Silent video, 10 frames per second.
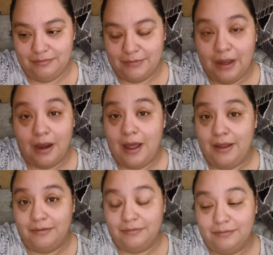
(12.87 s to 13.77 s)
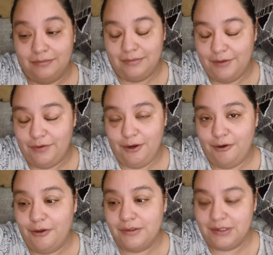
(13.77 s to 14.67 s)
a lot living here
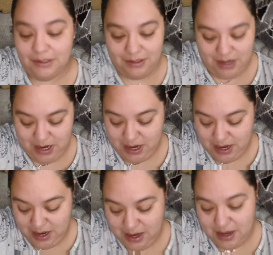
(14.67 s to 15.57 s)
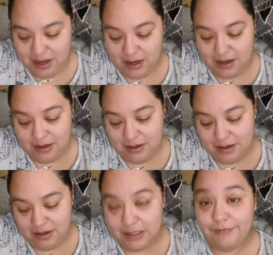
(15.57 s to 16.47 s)
in Houston, and
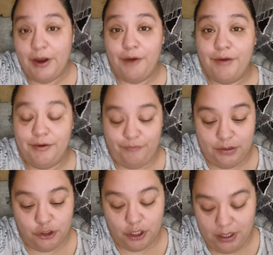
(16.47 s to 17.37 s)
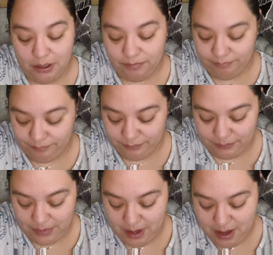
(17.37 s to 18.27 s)
it's very, very frustrating.
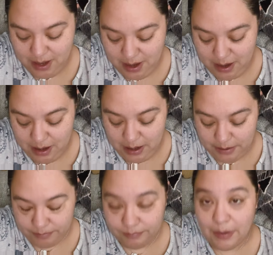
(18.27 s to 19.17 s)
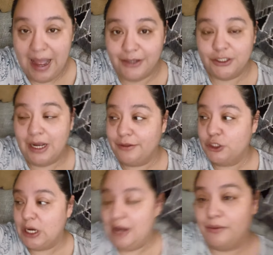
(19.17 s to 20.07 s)
I just got the
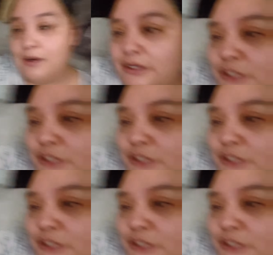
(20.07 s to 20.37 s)
shower. I